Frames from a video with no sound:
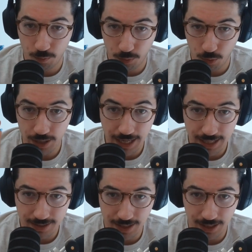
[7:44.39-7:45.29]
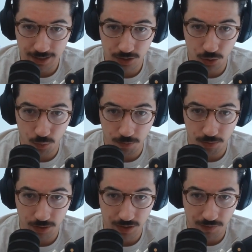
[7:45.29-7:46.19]
0.8 seconds to
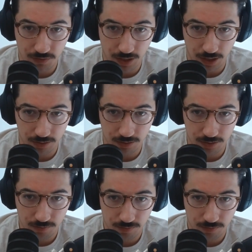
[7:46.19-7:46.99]
1.7 seconds.